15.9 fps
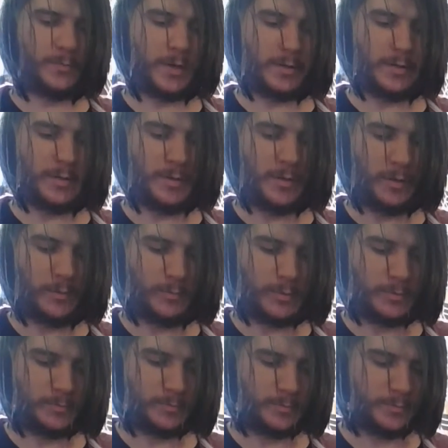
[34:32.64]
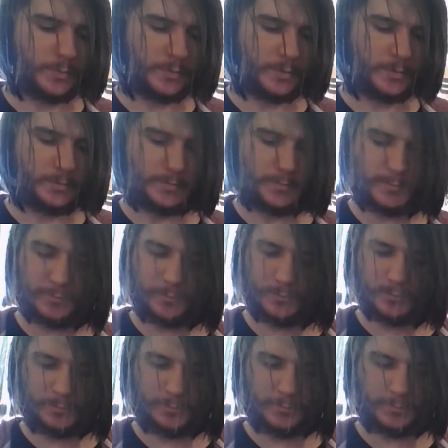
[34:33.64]
compared to the other one. But
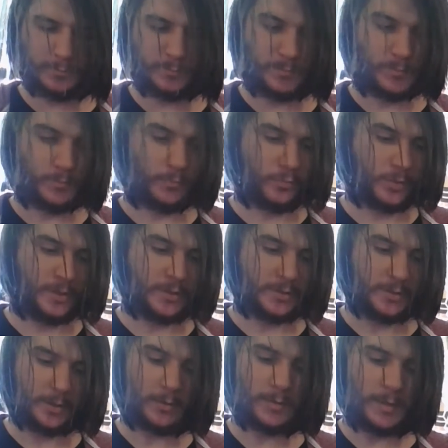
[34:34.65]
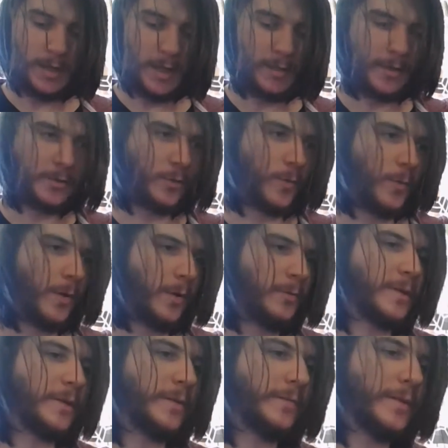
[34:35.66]
pretty solid. I like the
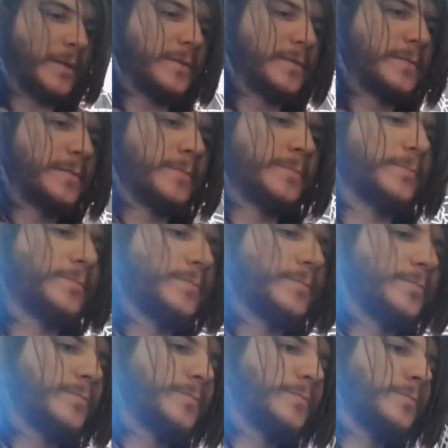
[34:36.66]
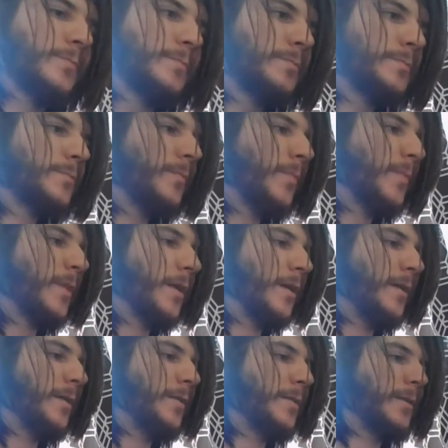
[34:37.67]
quality of these.
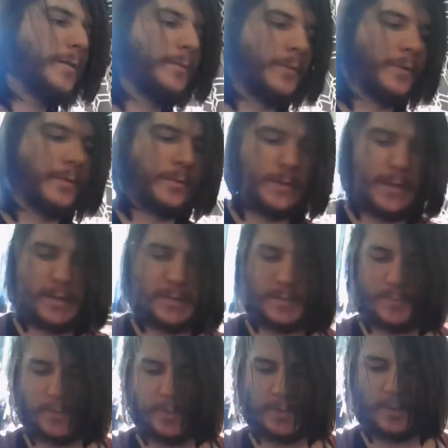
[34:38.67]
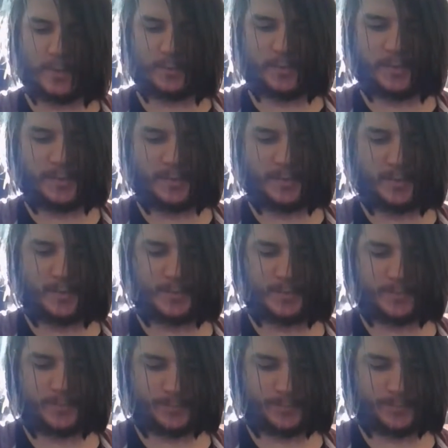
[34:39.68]
And then, last but not least,